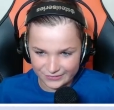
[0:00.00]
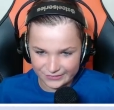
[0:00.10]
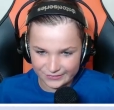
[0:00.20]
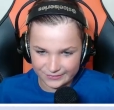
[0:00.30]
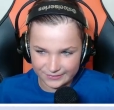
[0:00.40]

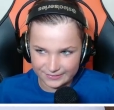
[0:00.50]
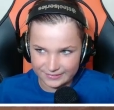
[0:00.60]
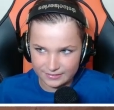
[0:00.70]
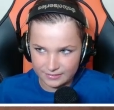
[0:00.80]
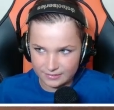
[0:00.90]

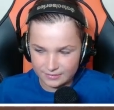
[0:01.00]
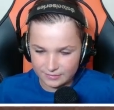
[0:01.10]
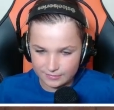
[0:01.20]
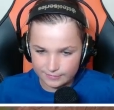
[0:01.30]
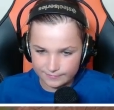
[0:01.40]

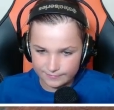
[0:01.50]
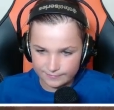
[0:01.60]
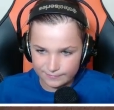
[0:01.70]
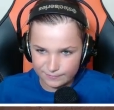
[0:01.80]
(no one is talking)